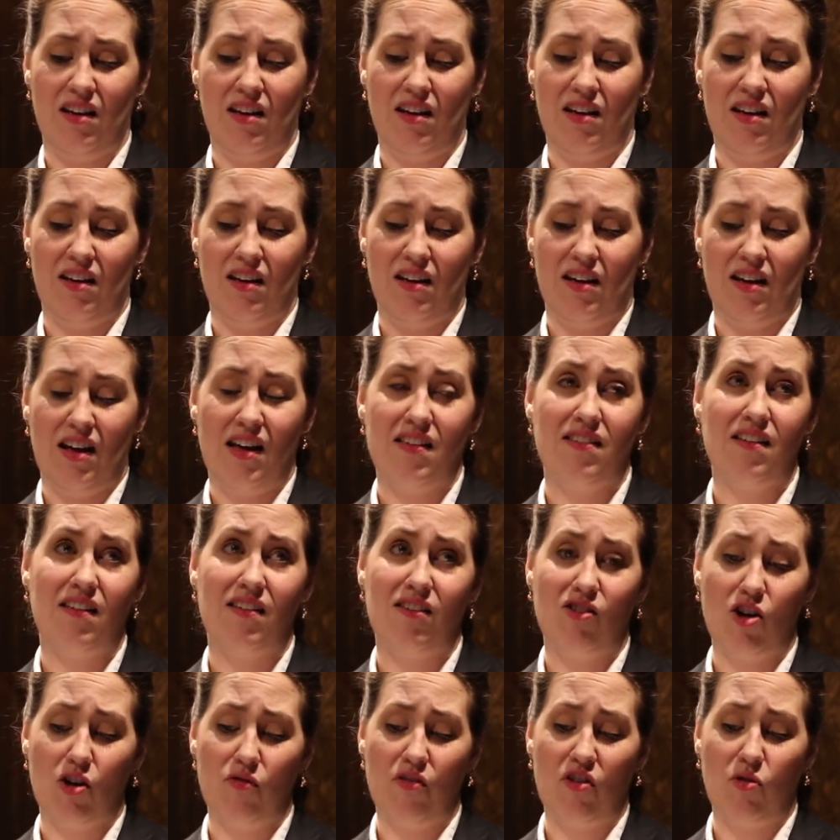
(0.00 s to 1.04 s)
Hmm. It's a
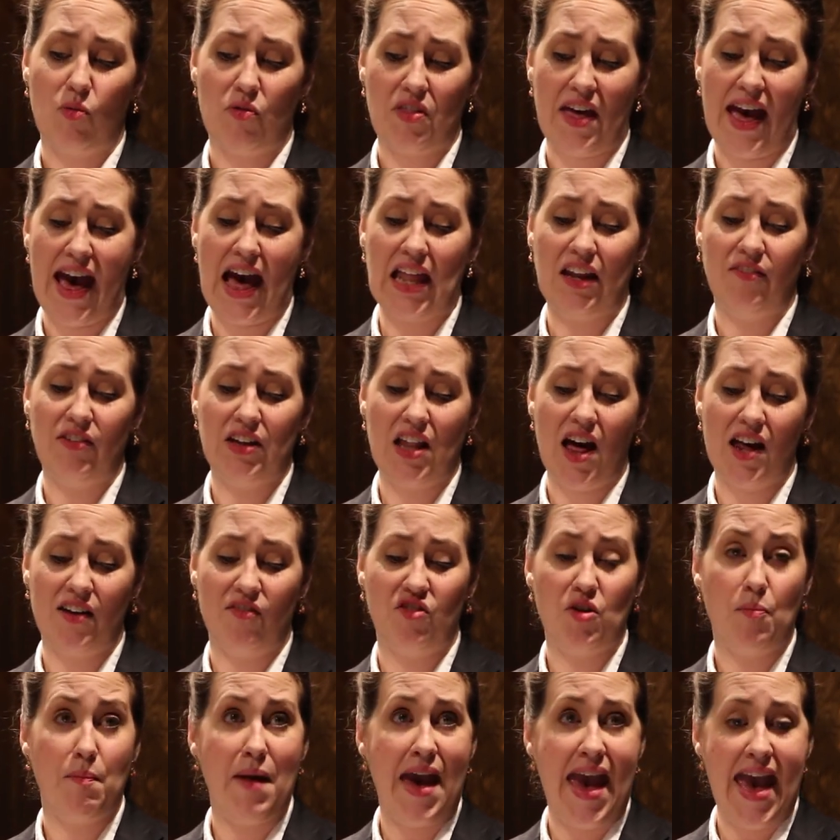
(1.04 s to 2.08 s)
service with a hell of a lot
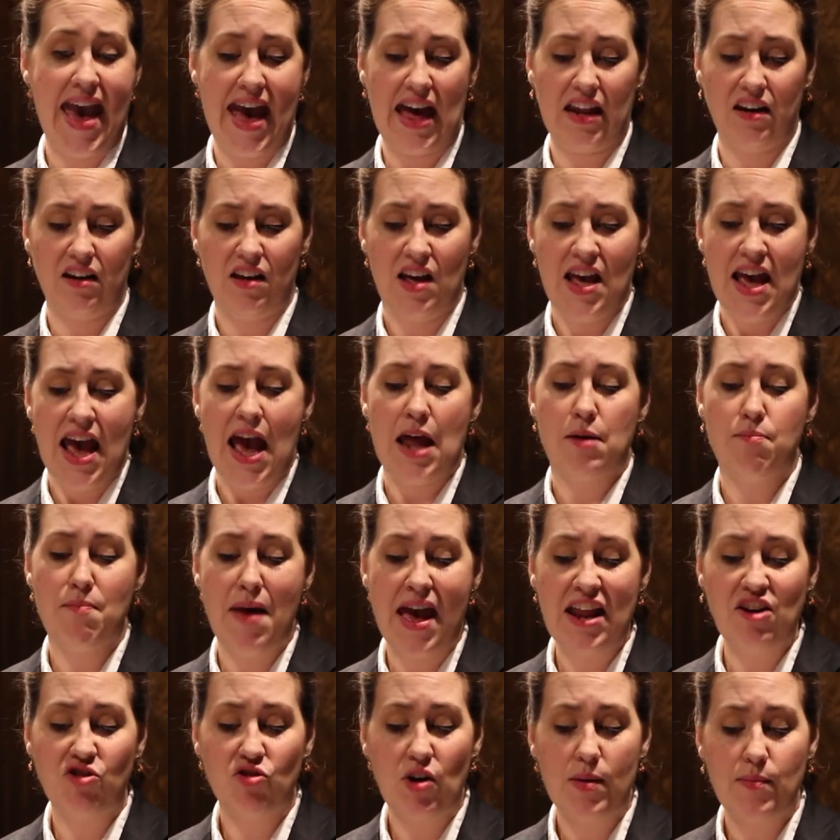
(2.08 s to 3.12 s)
of demand, and
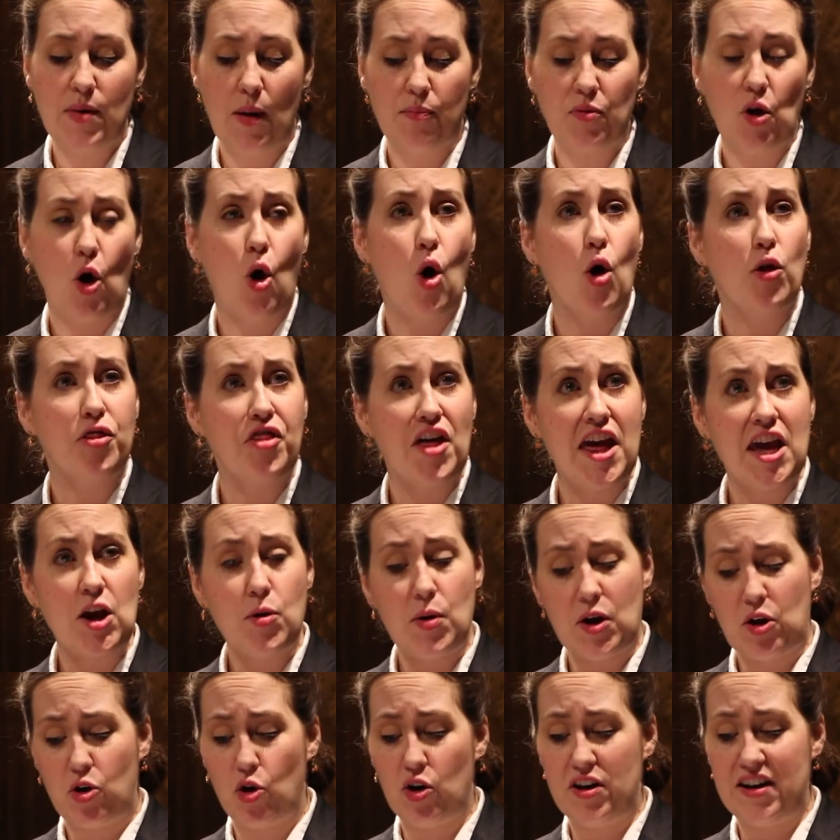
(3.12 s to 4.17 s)
men dreamed up the whole thing
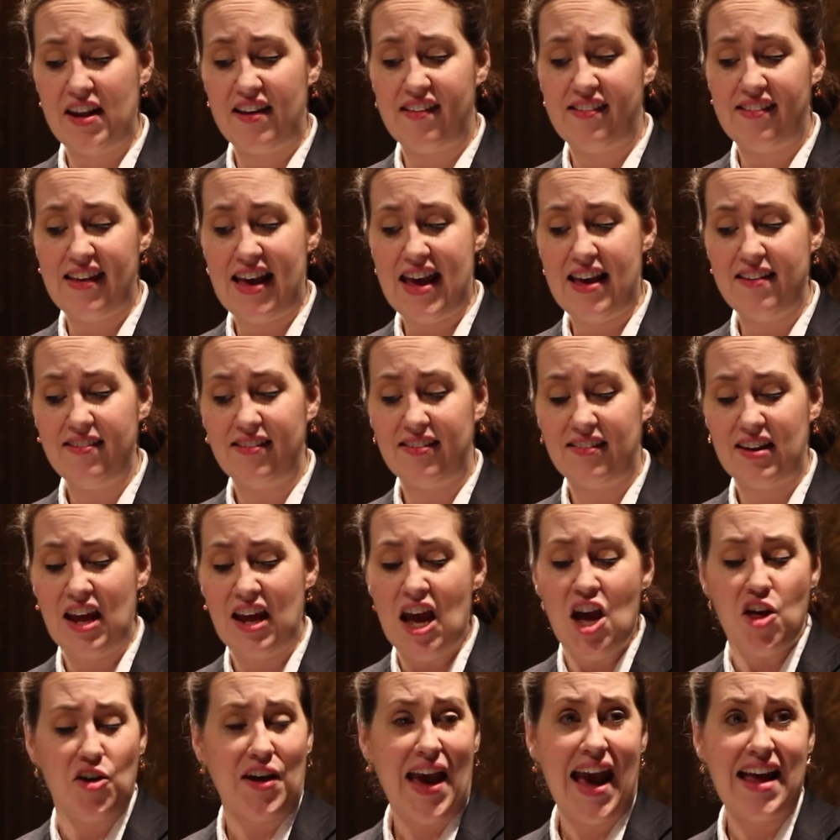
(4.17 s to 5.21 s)
or it couldn't exist.
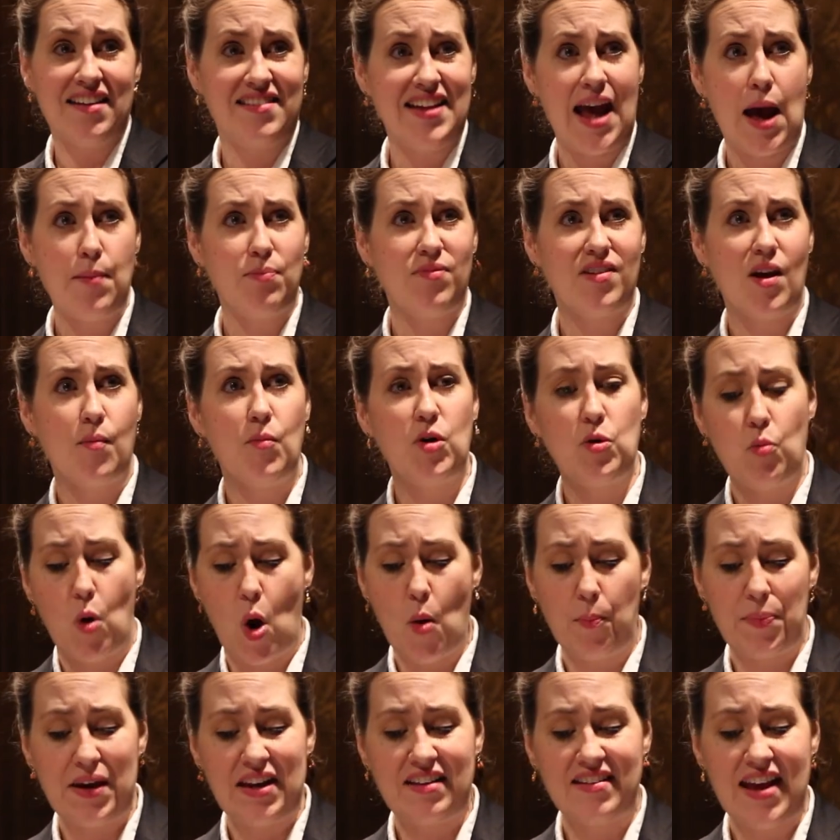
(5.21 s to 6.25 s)
You can't tempt someone who
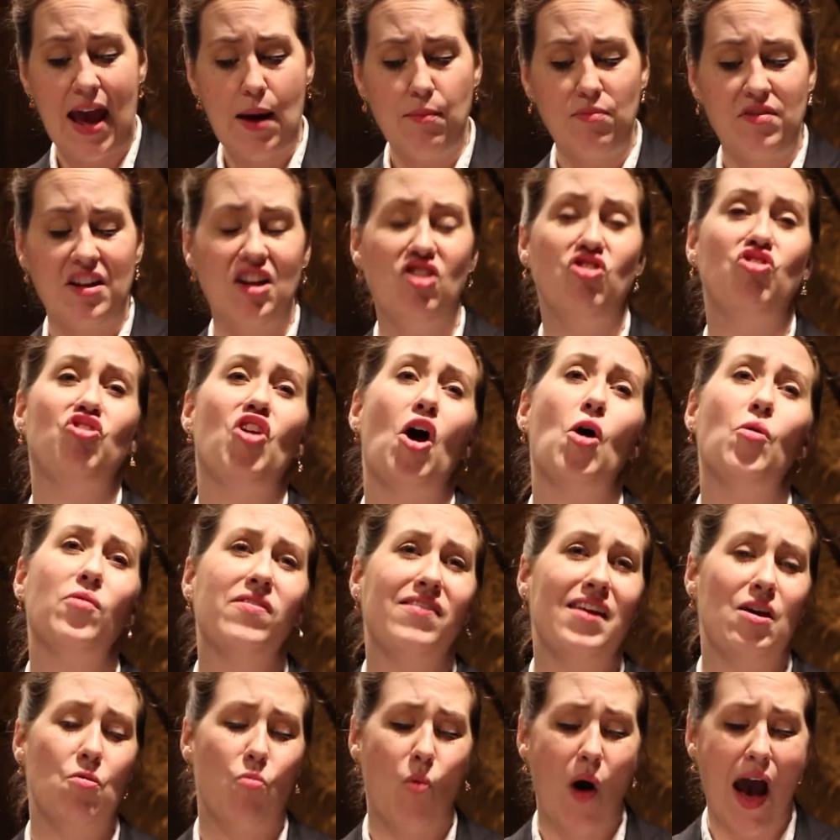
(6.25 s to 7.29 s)
won't be tempted.
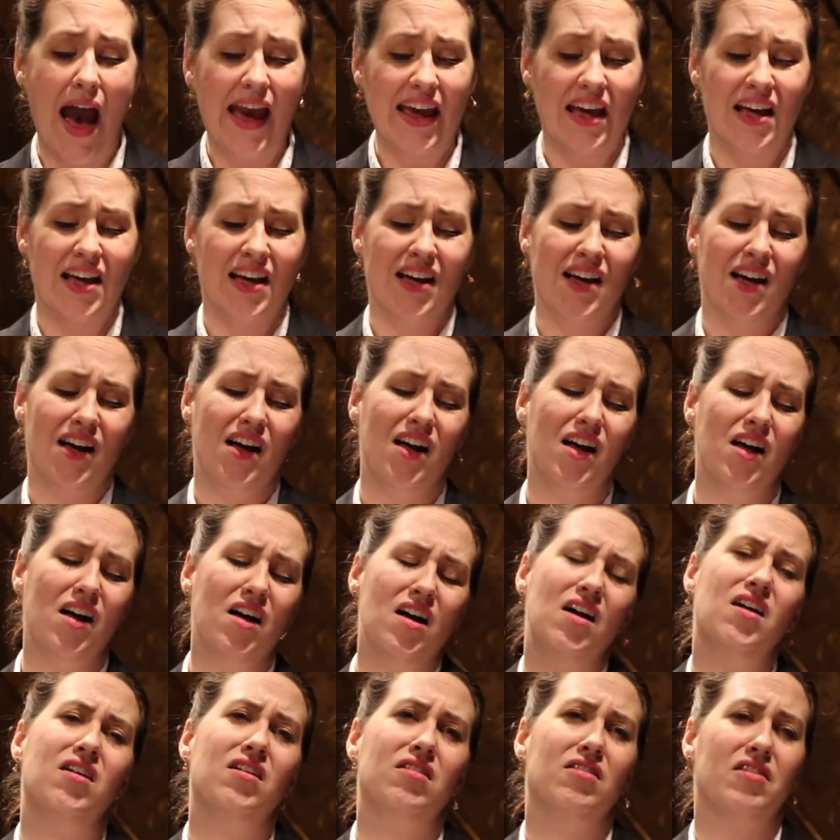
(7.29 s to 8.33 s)
Josie, why?
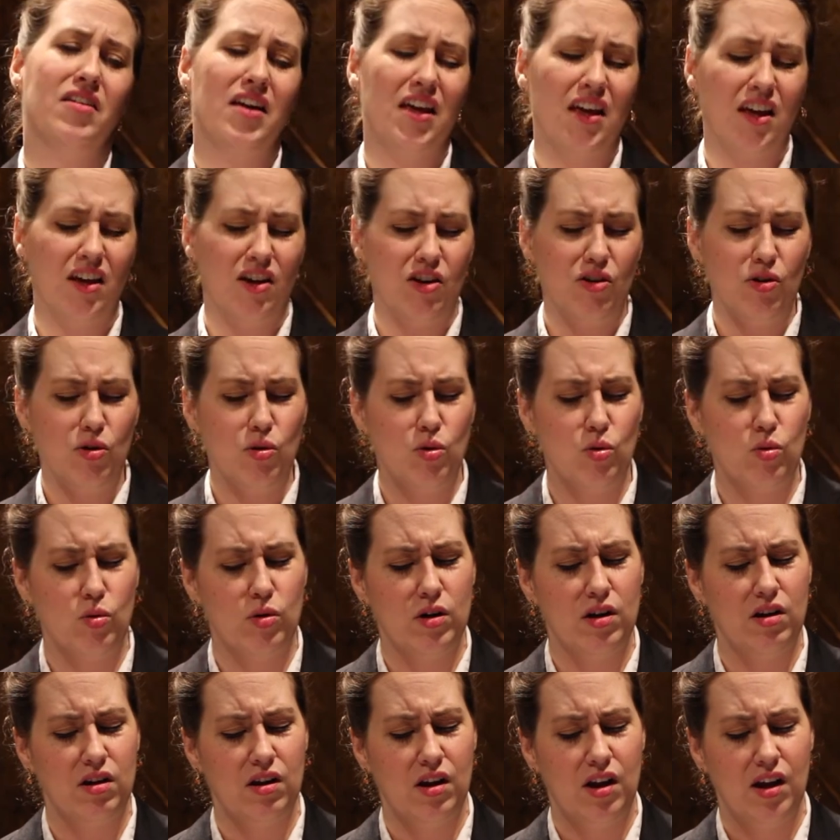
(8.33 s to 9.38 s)
Ugh,
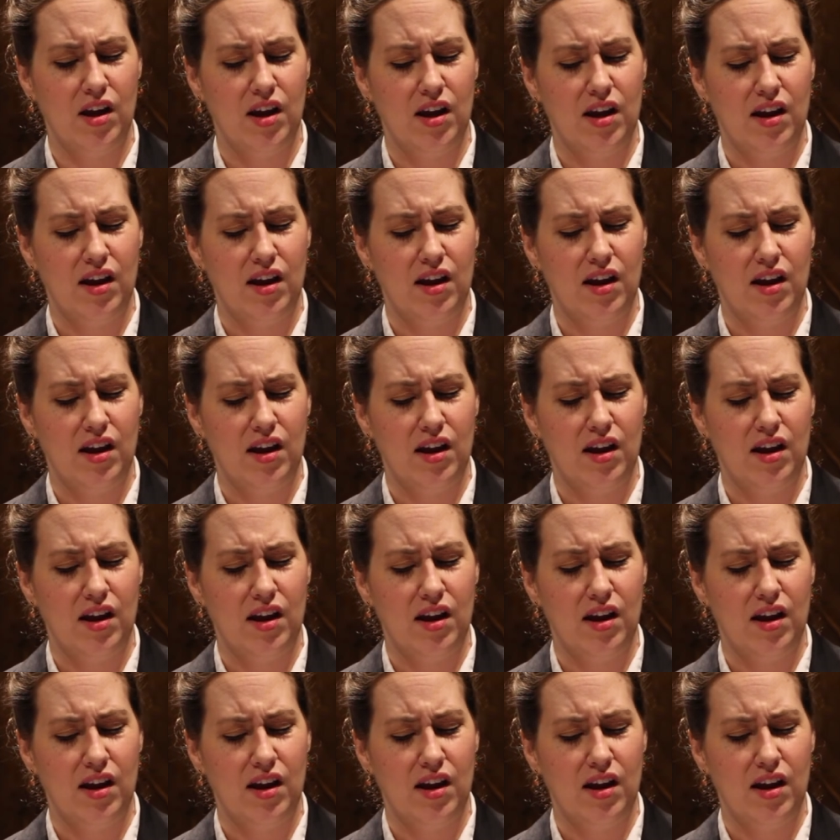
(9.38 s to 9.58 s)
you.